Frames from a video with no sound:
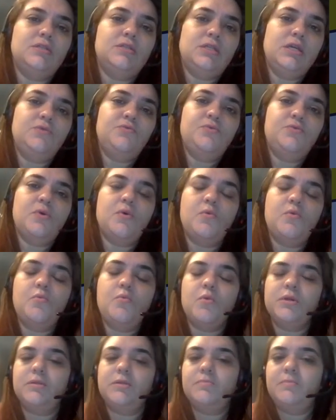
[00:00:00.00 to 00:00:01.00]
0,
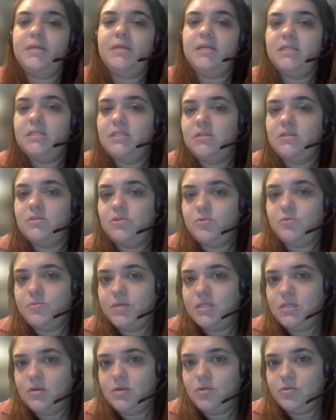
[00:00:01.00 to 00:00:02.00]
what means to
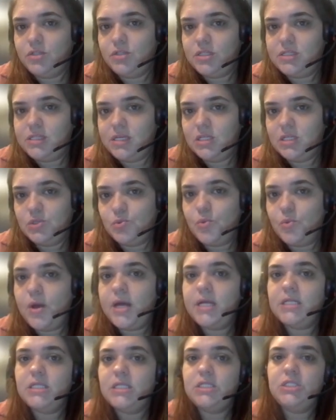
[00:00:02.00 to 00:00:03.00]
be on the stage
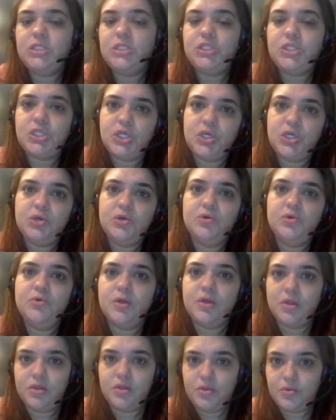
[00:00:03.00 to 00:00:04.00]
1, 2,
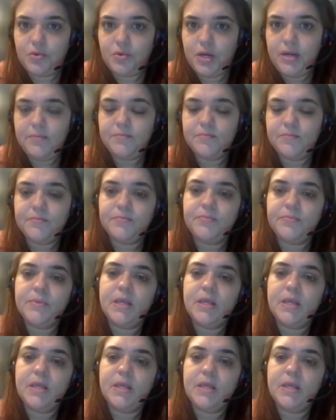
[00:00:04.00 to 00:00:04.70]
3.